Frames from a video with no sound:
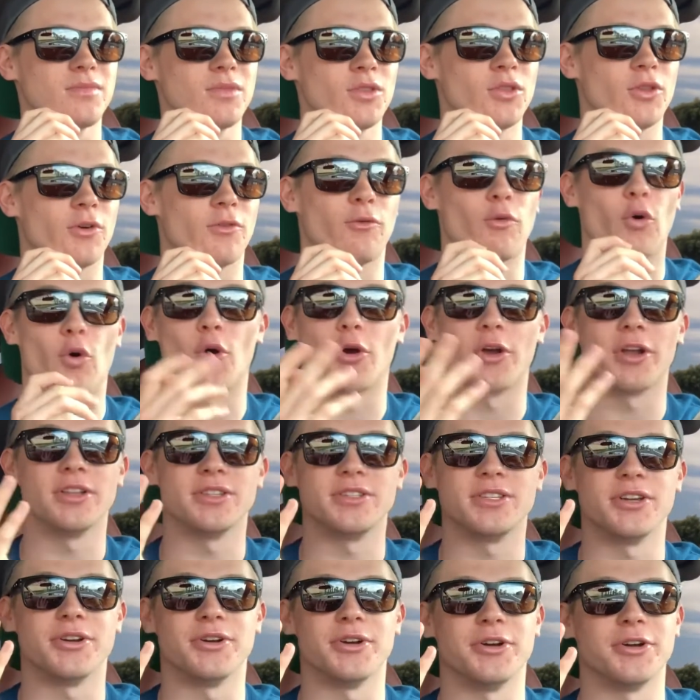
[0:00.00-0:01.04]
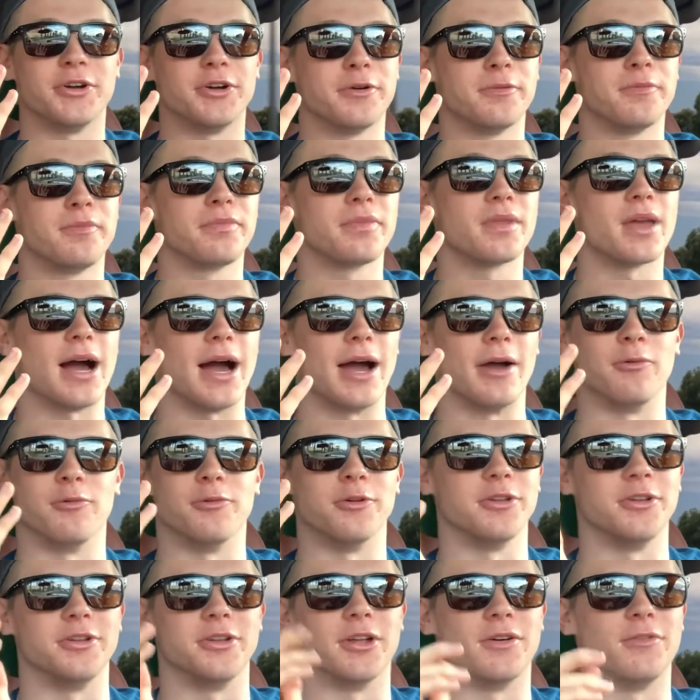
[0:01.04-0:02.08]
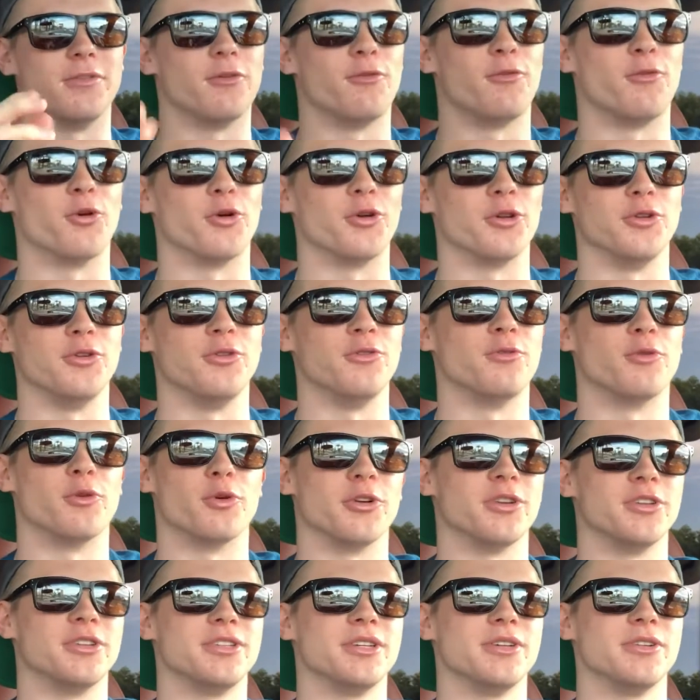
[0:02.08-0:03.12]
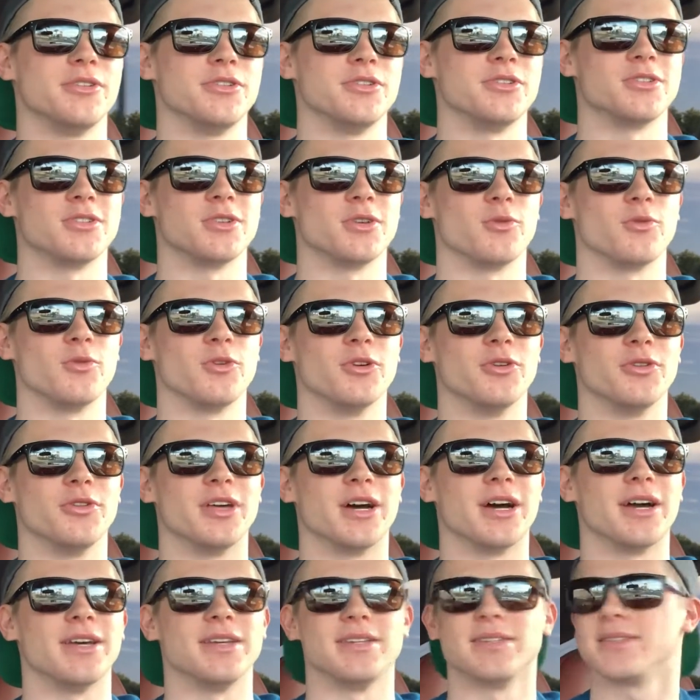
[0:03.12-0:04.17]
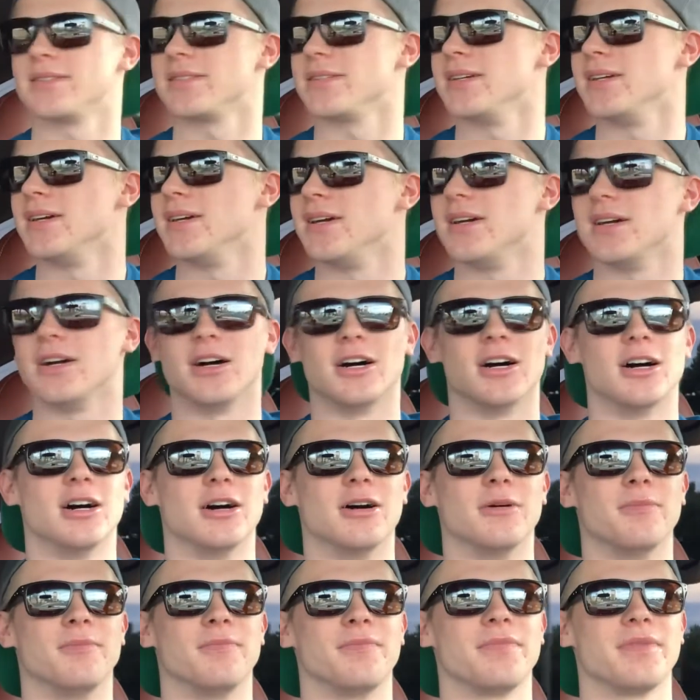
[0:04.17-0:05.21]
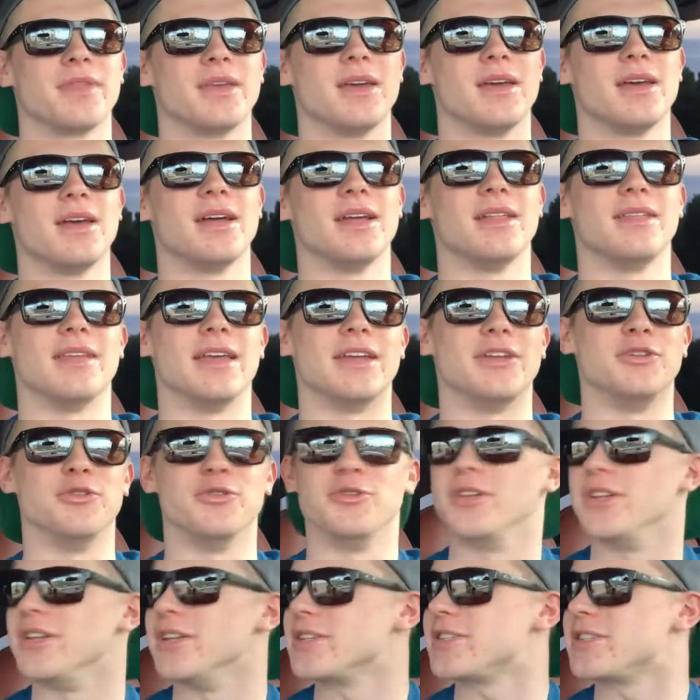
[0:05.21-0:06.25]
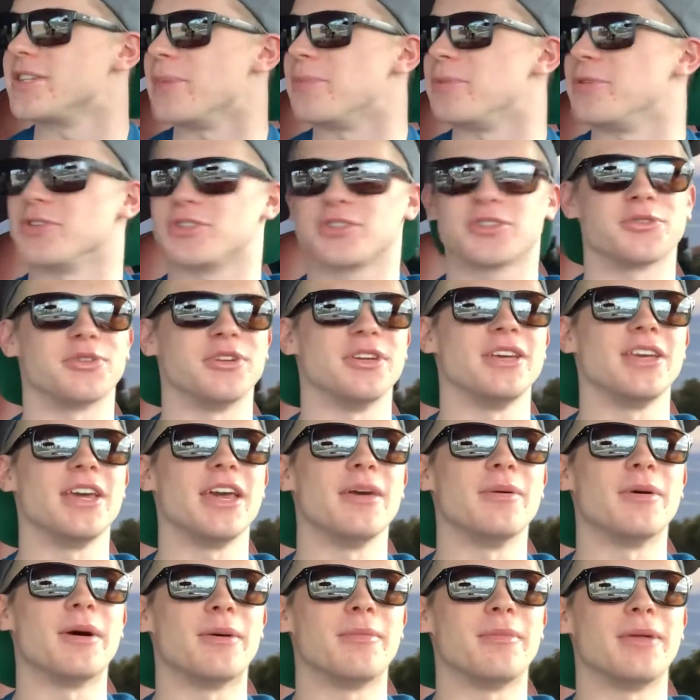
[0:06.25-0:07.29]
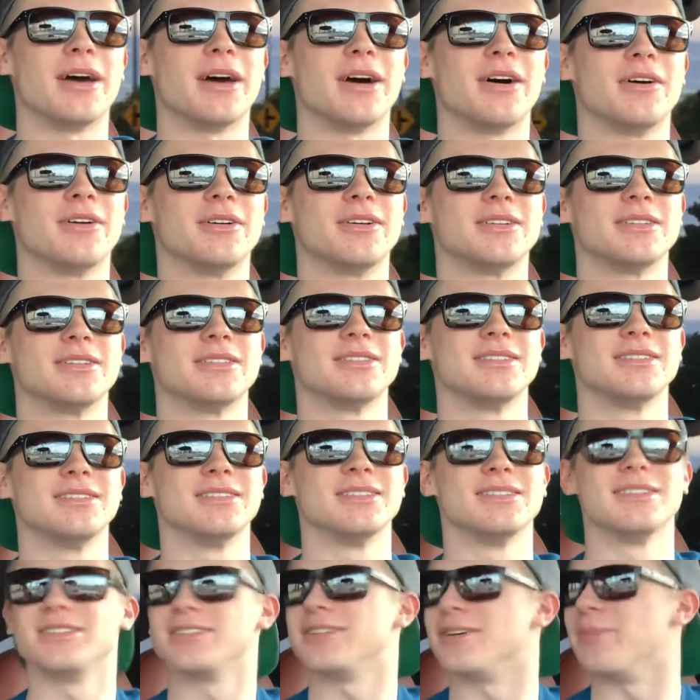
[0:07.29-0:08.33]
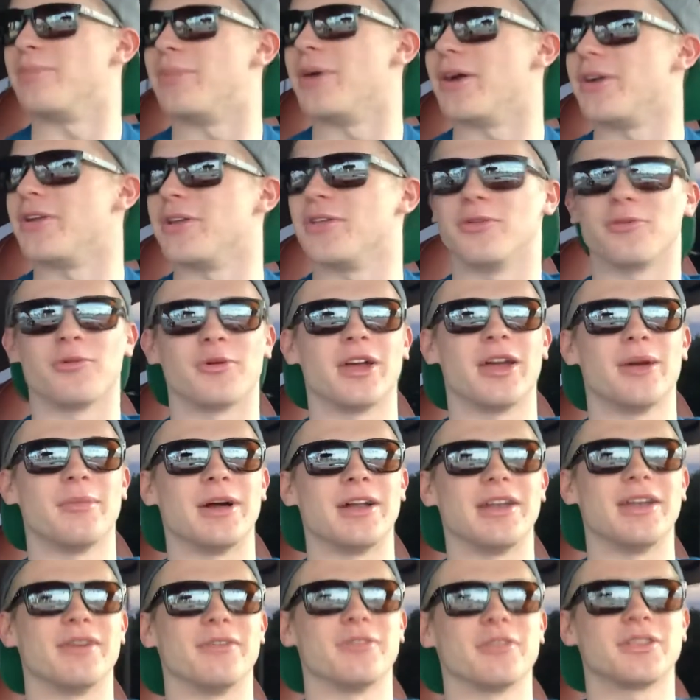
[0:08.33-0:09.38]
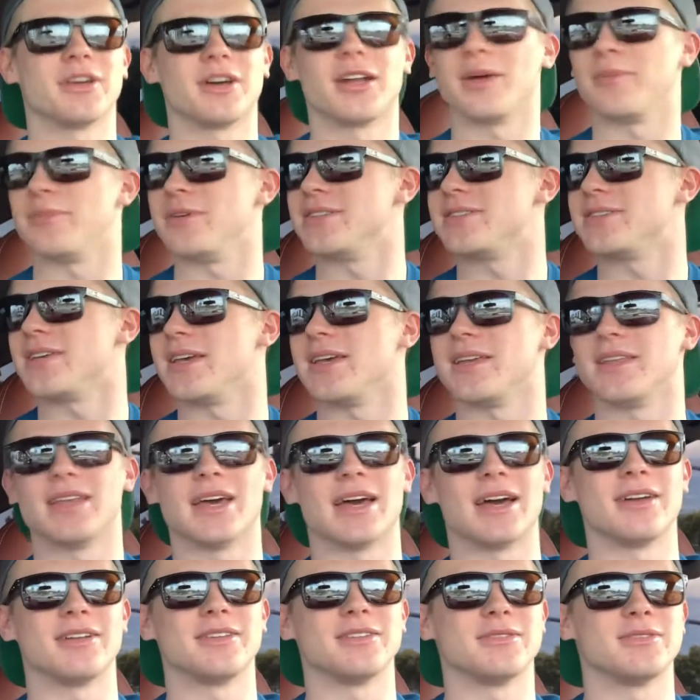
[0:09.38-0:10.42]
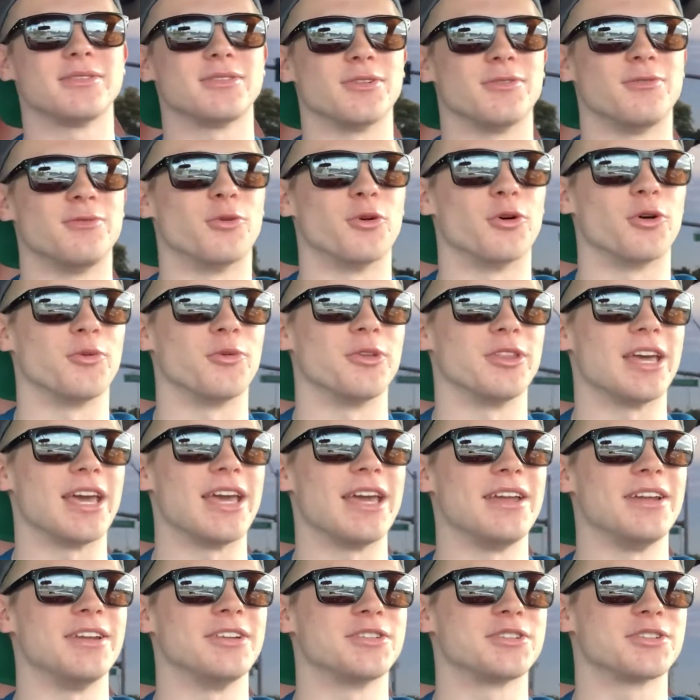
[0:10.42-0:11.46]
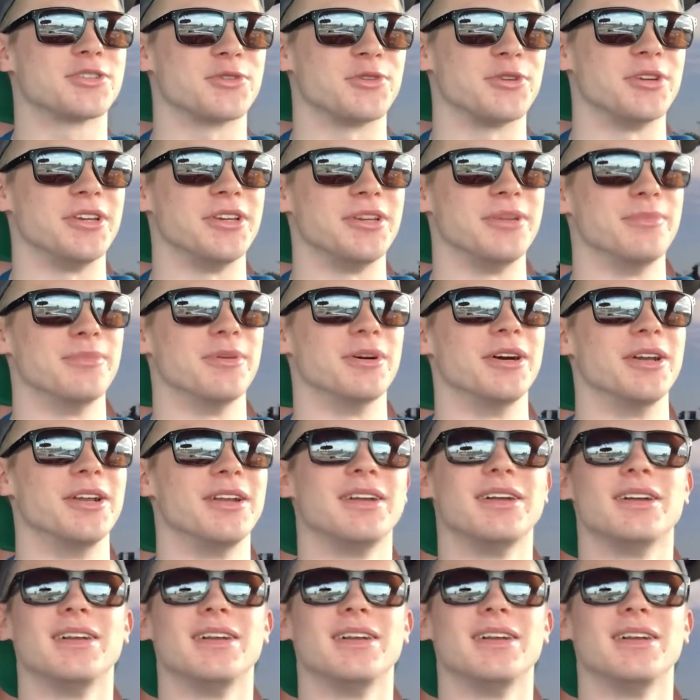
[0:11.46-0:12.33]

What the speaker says: The Ford interior, I really love the new Ford interiors. They're real nice. They do need to step their screen game up now compared to the Ram. I never thought I'd be saying that to Ford with the 8-inch screen, but